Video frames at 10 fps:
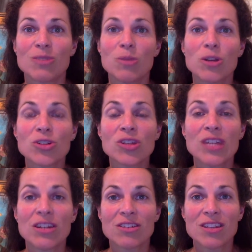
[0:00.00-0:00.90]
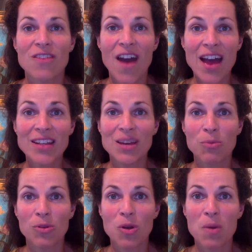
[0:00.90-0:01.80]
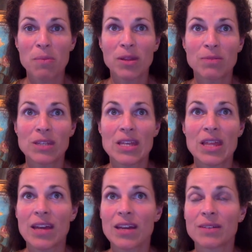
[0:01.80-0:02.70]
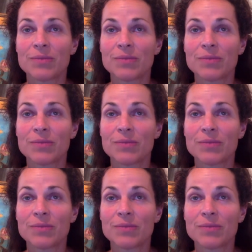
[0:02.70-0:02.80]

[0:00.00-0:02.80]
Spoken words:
spiritual leaders that have had temporal lobe epilepsy, like